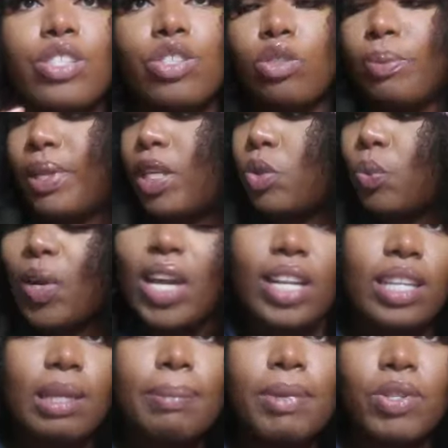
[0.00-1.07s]
too because we got an
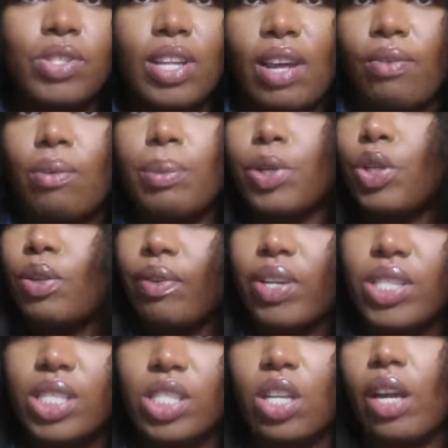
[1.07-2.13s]
email today from the
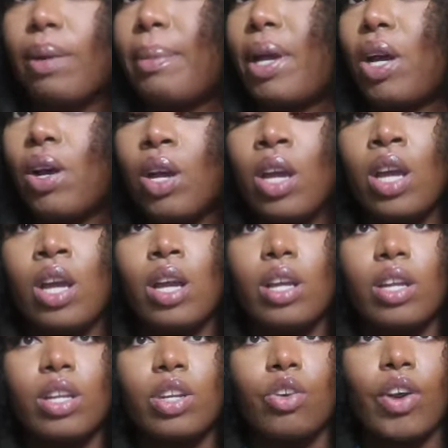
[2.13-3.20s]
university talking about
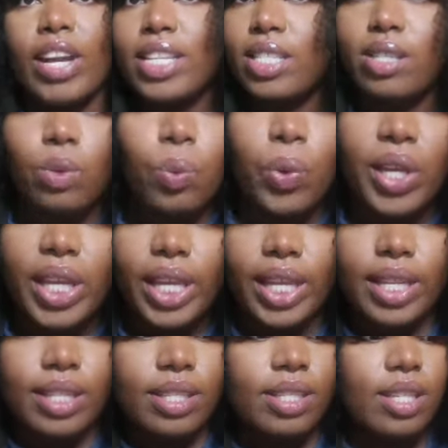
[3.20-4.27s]
crazy
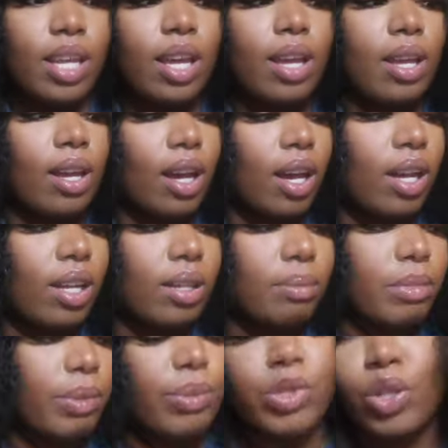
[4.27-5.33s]
winds.
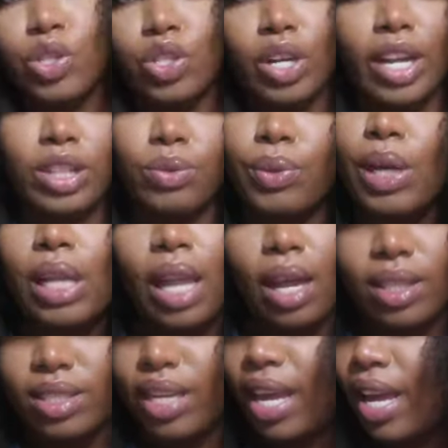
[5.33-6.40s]
It was gonna start at 3 o'clock
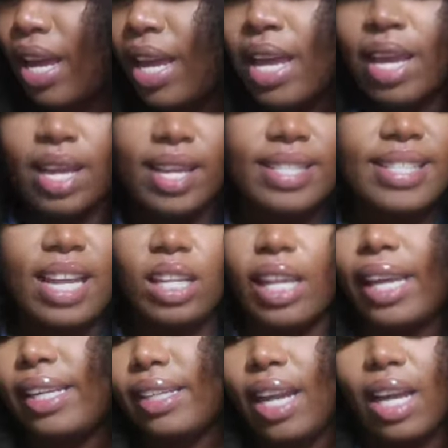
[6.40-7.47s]
today. It's now
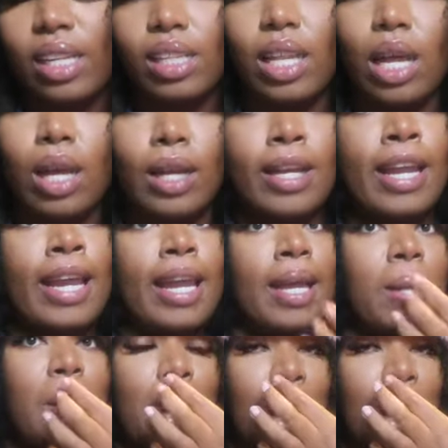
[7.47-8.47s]
like 9 o'clock and